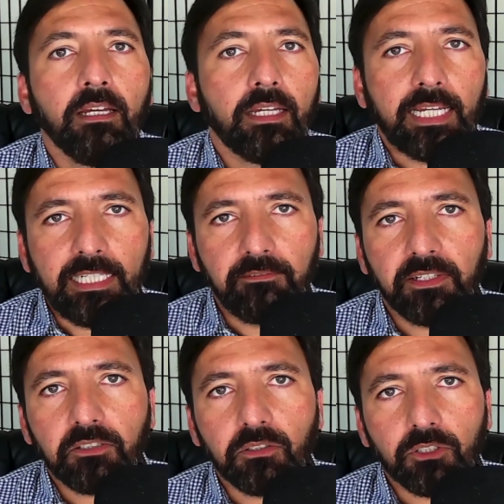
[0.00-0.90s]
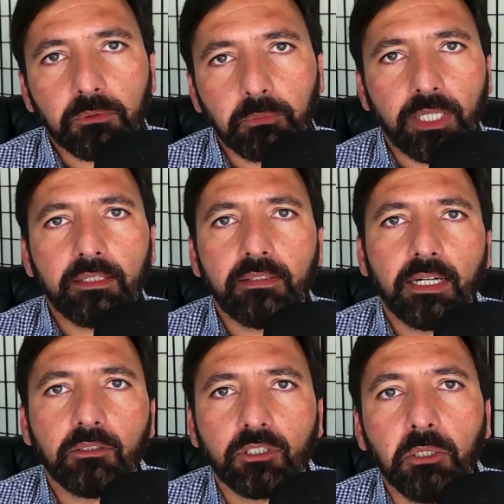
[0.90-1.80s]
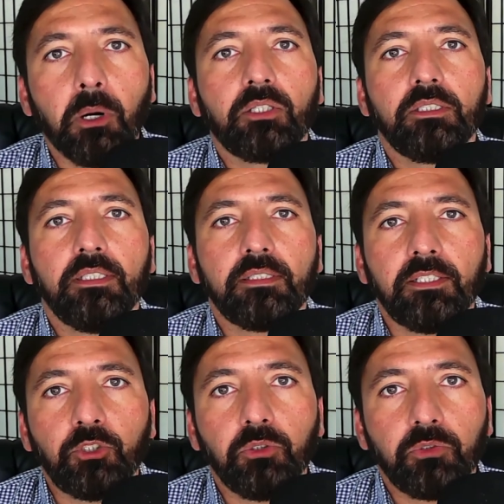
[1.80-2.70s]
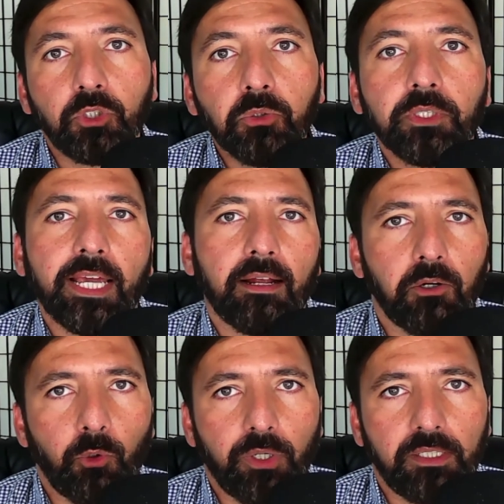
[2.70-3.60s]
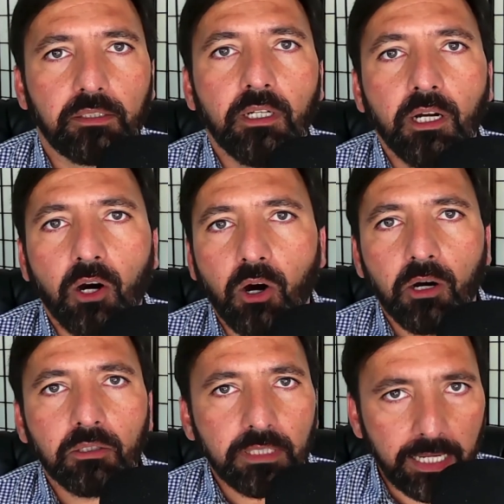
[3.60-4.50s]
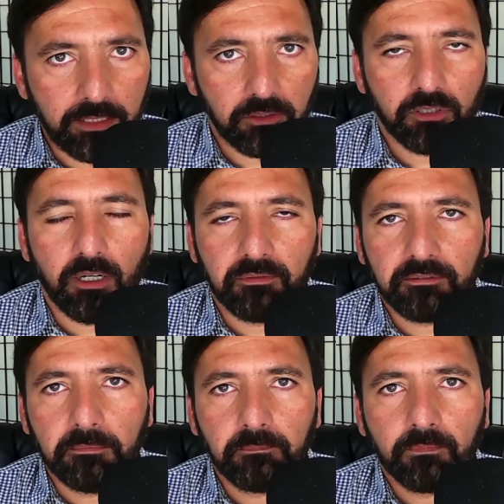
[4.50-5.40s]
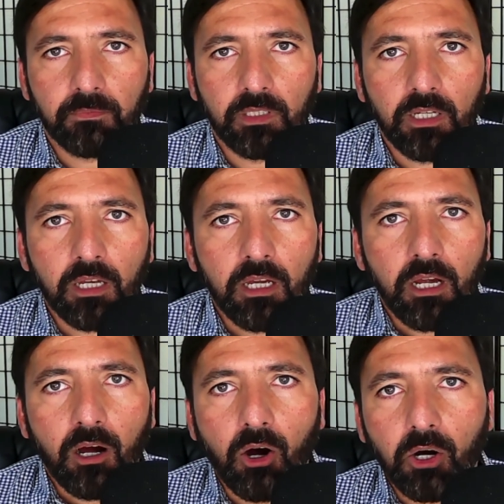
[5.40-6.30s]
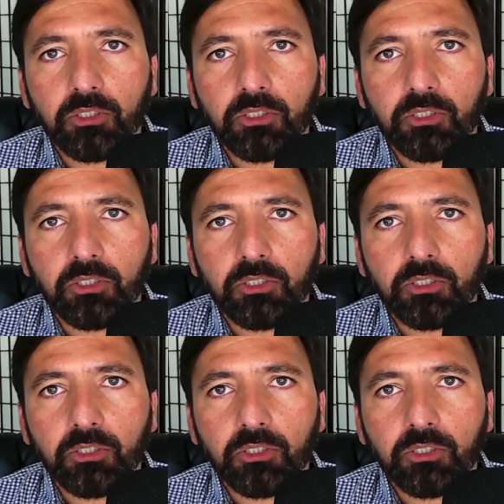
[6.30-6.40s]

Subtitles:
Investors break down commodities into 2 categories, hard and soft. Hard